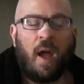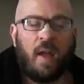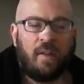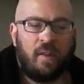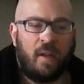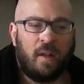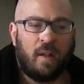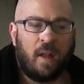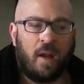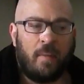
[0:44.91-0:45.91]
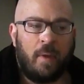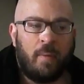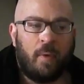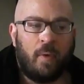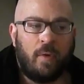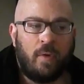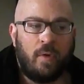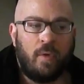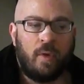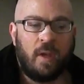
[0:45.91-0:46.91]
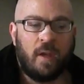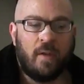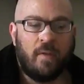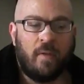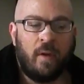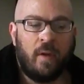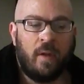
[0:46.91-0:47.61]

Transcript: I see a lot of people who do give